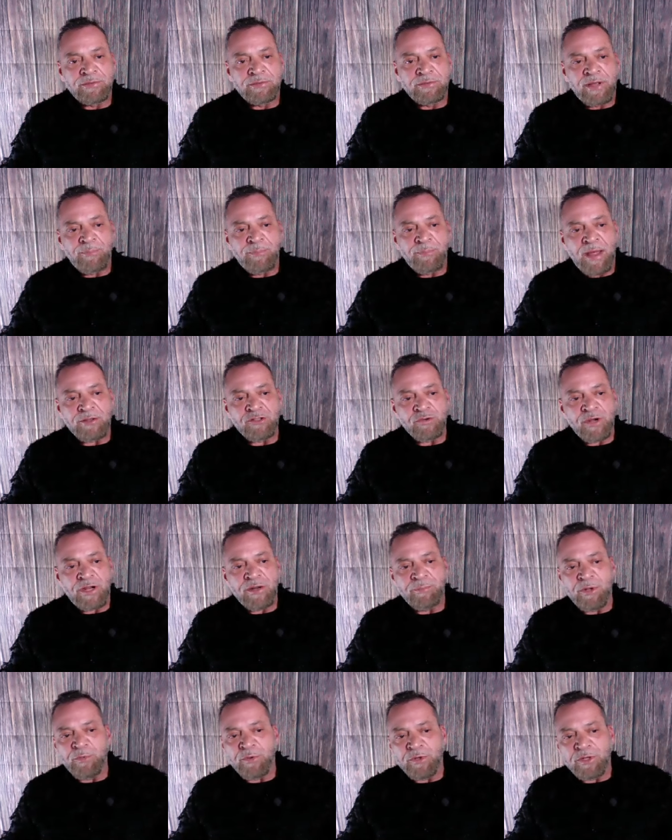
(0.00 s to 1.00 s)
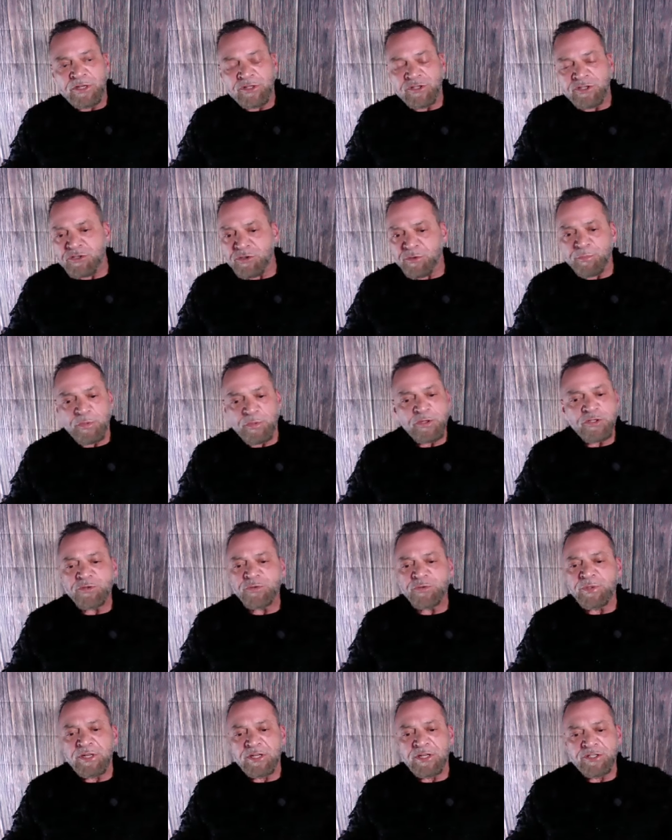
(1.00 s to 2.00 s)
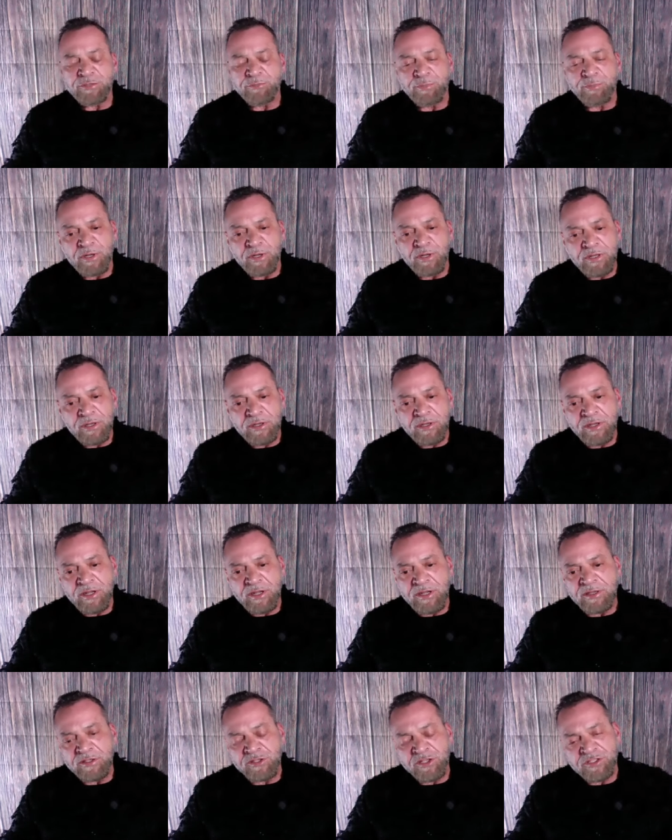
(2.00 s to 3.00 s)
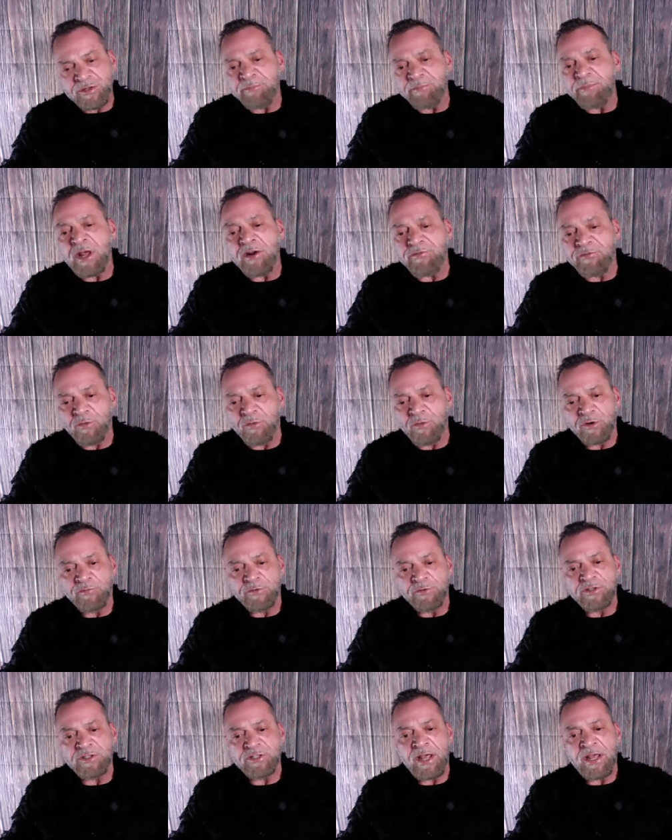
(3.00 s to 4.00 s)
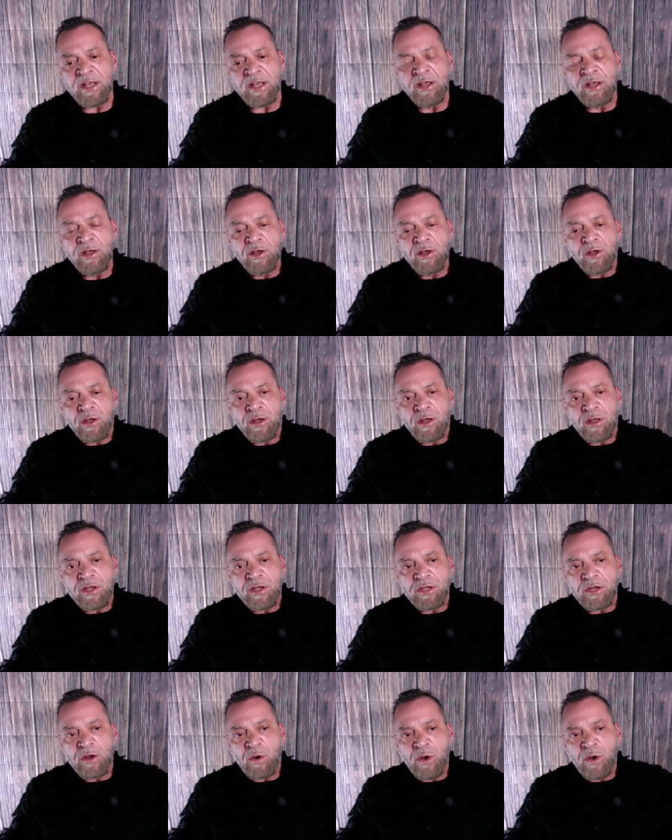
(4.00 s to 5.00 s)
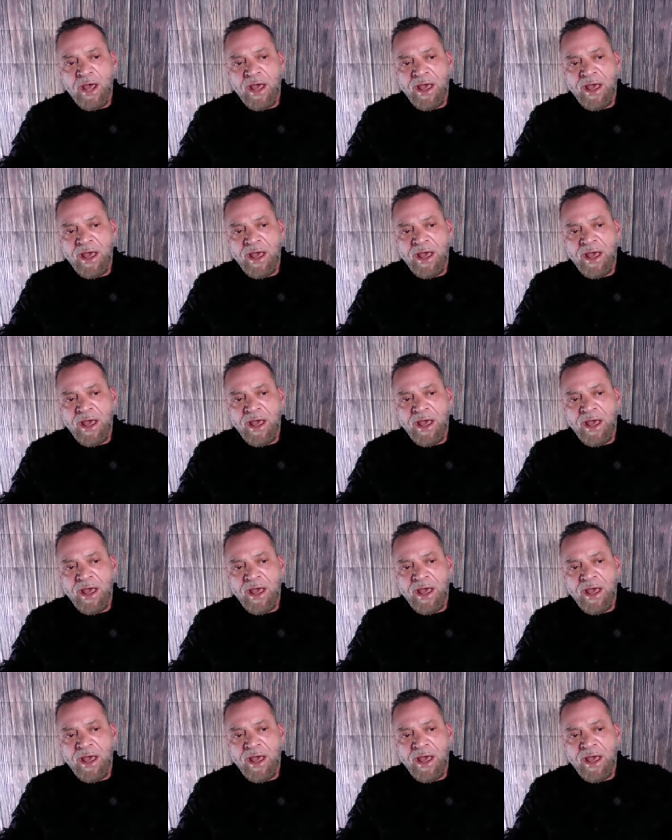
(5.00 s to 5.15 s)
I'm not trying to be religious or push religion, but it's just a metaphor for saying, you know,